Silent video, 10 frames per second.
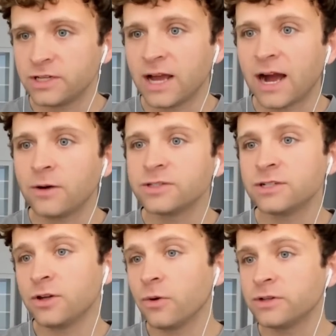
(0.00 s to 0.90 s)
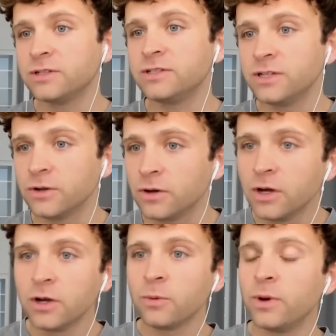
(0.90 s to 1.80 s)
How is it going to deal
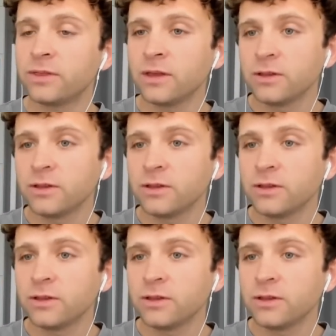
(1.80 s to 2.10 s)
with